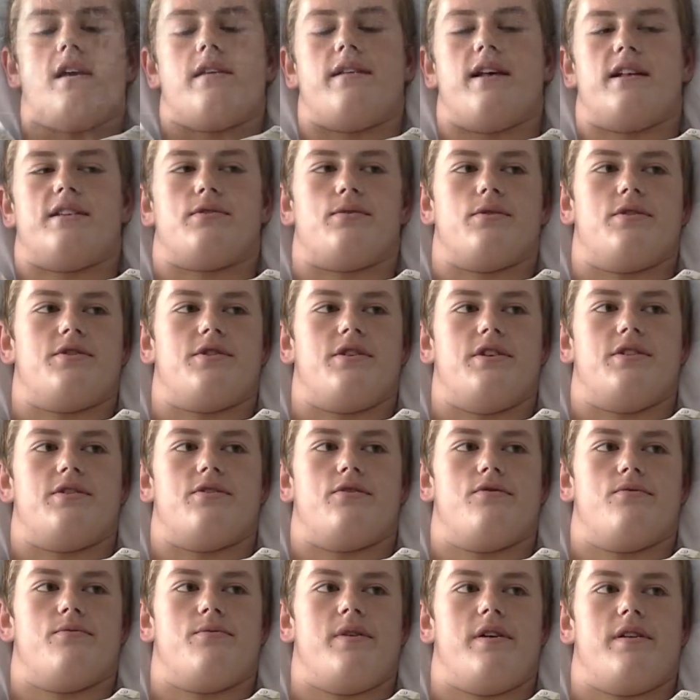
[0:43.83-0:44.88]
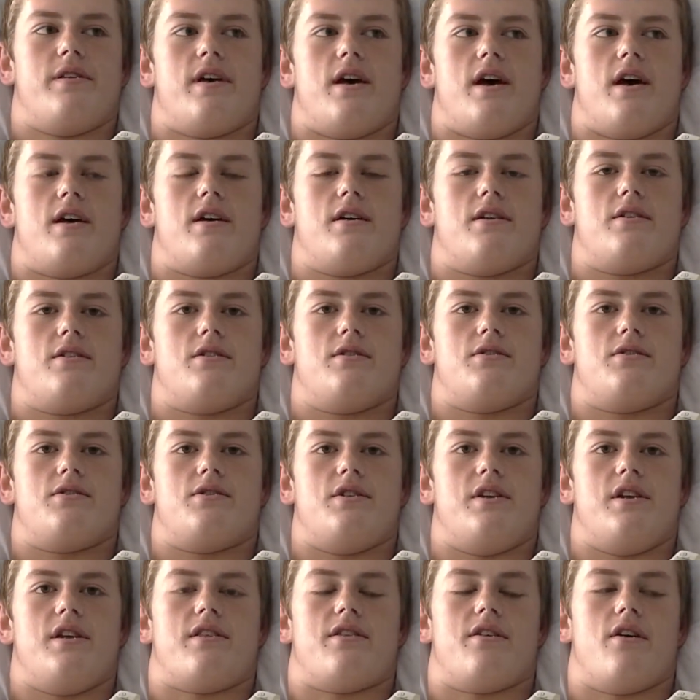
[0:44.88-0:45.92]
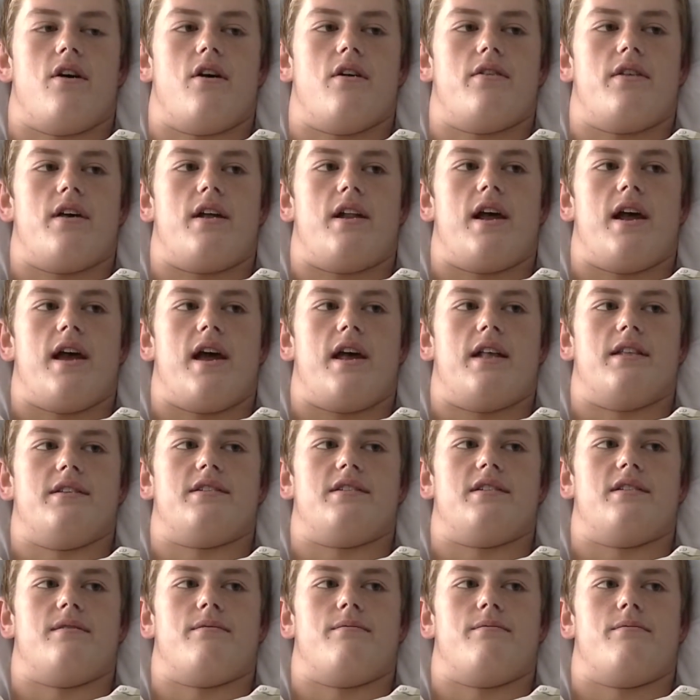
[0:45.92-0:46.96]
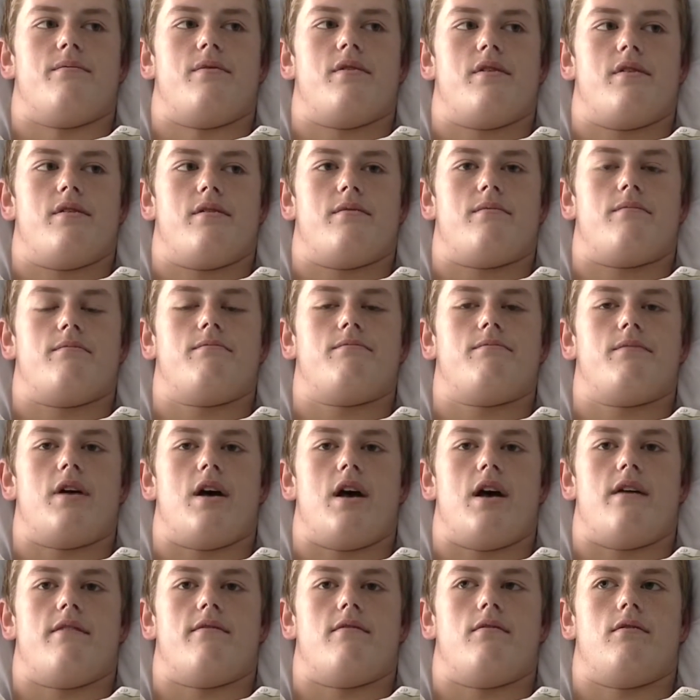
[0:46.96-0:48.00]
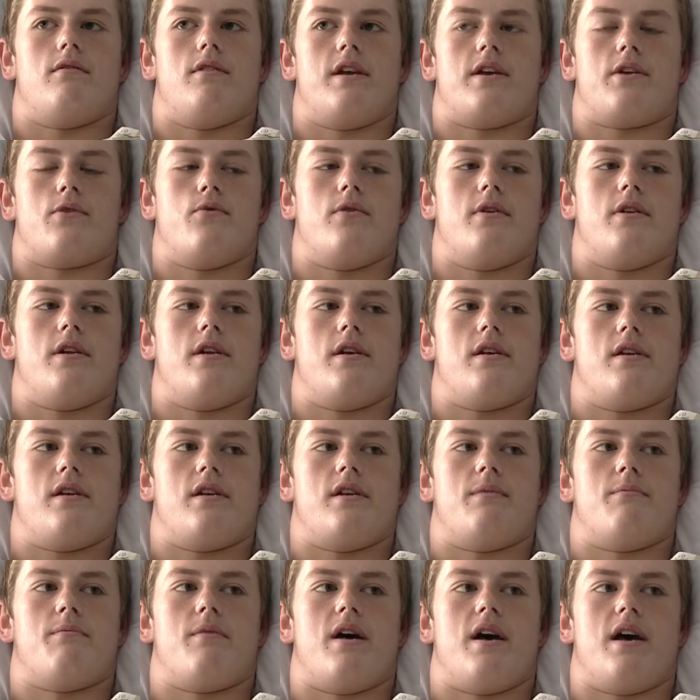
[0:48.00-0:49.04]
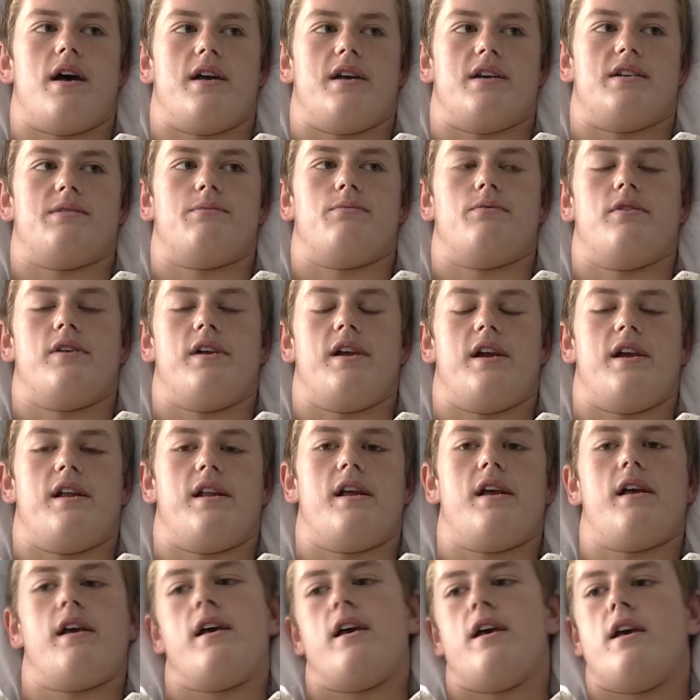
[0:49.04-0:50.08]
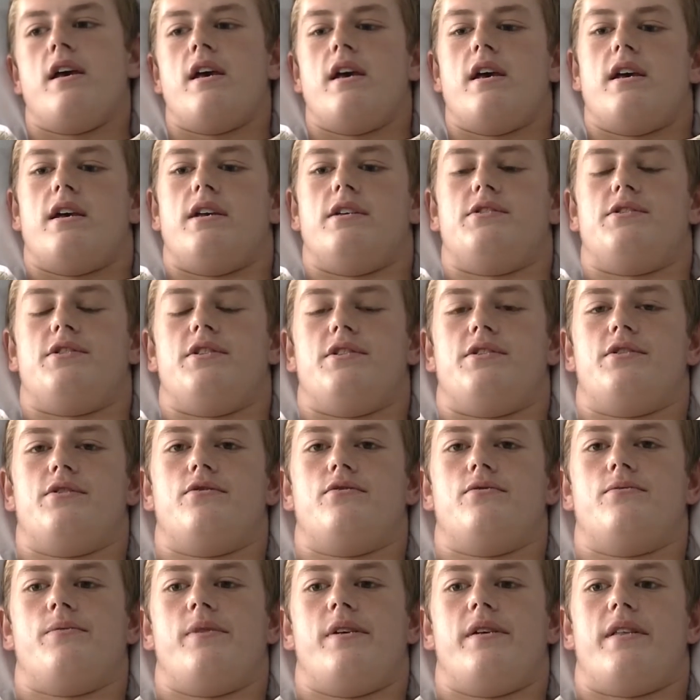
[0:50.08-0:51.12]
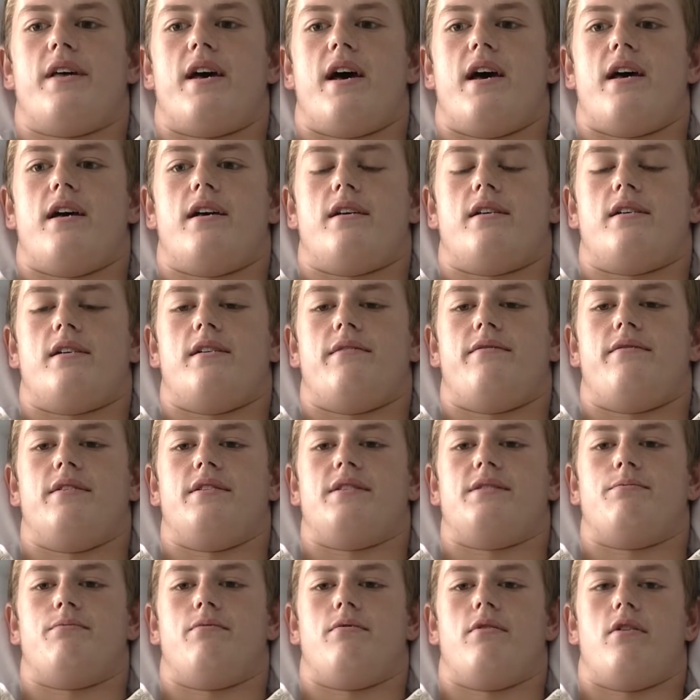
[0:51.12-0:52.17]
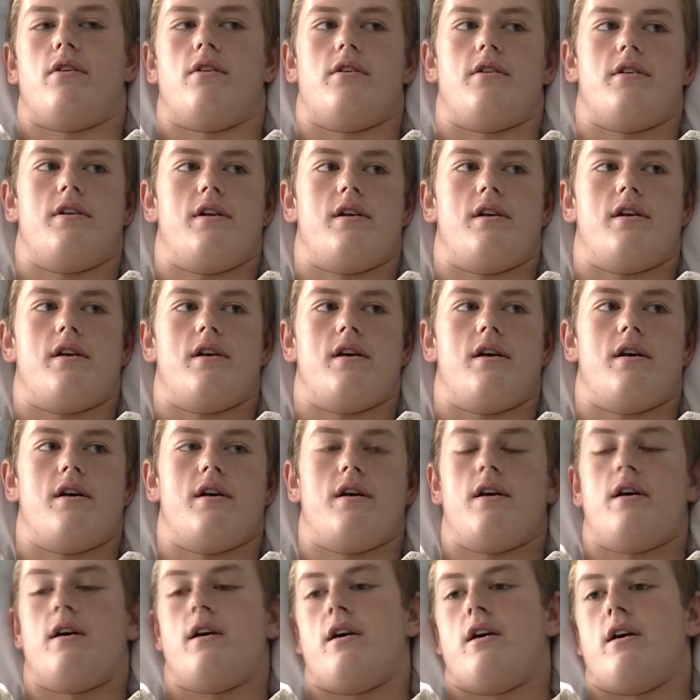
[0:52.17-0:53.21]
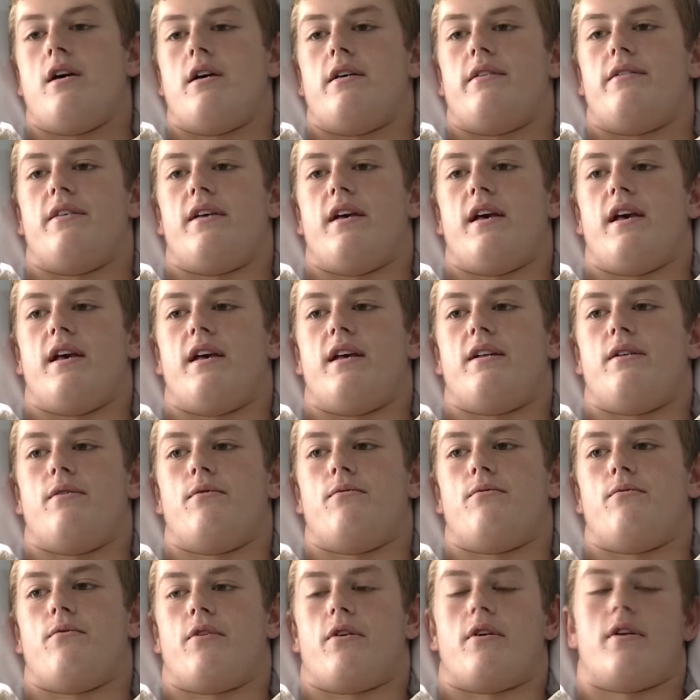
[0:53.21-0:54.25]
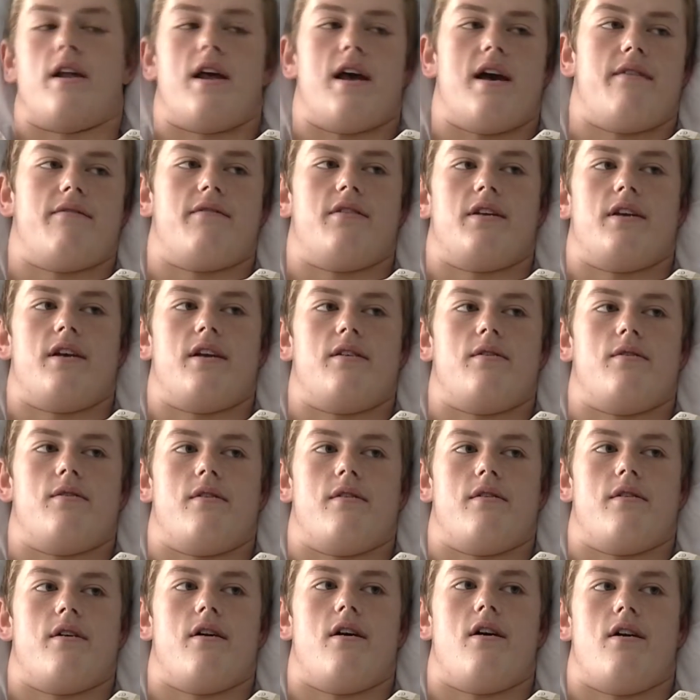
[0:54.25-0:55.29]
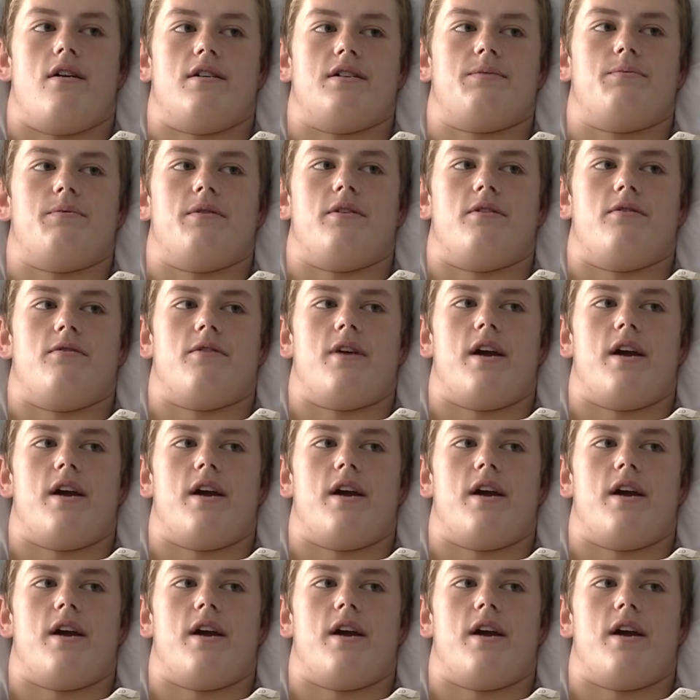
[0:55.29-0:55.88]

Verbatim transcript: That's when she told me that she thought that I had some liquid in my spleen, and she told me that if it's blood, then we're going to have to get you to the hospital